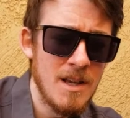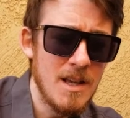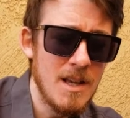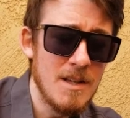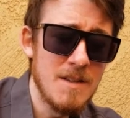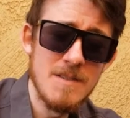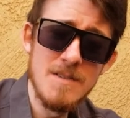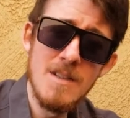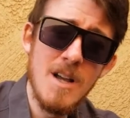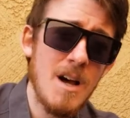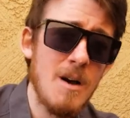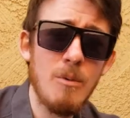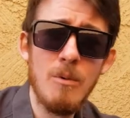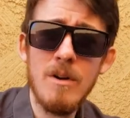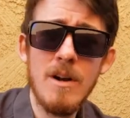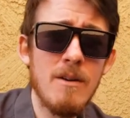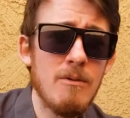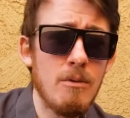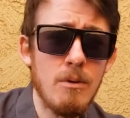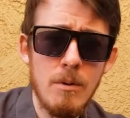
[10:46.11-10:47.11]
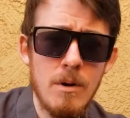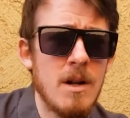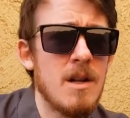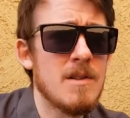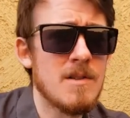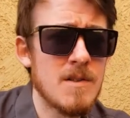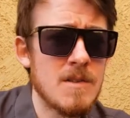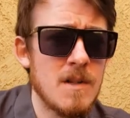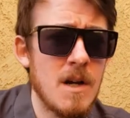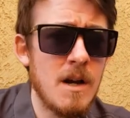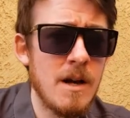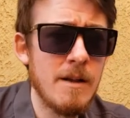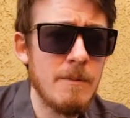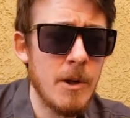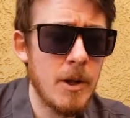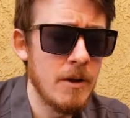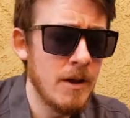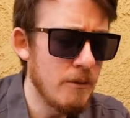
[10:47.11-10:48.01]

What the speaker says: is not what everyone else is talking about.